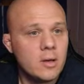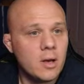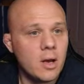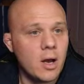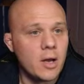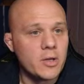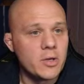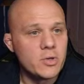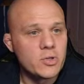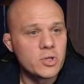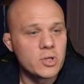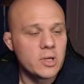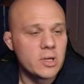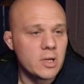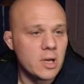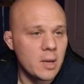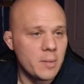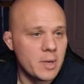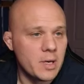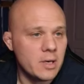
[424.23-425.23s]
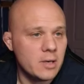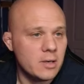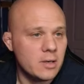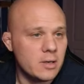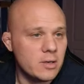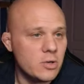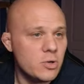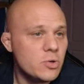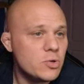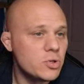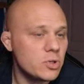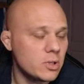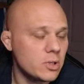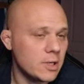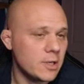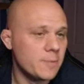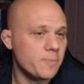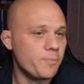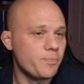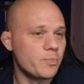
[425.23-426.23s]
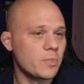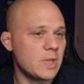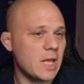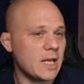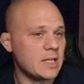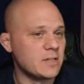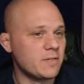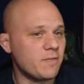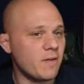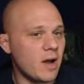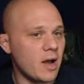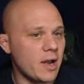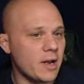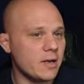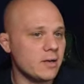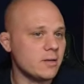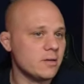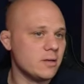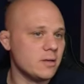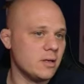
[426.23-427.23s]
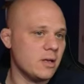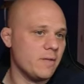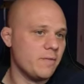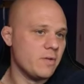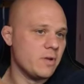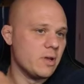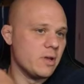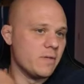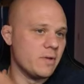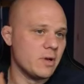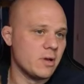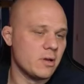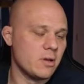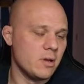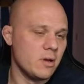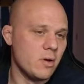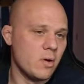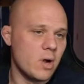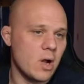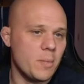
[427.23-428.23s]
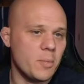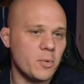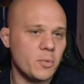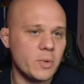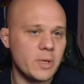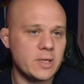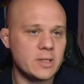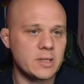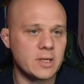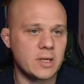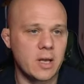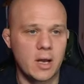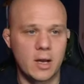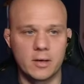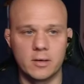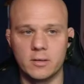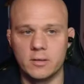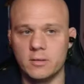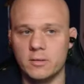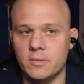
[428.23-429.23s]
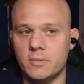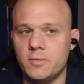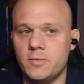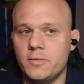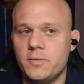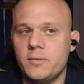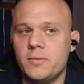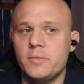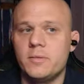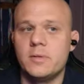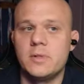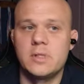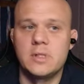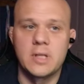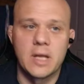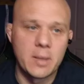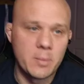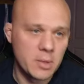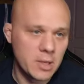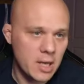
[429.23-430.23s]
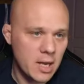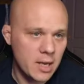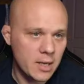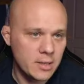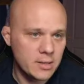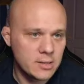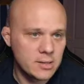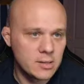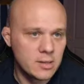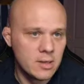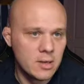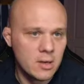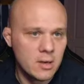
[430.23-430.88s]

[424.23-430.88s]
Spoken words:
Usually that's fine if you give it a couple weeks to kind of stabilize,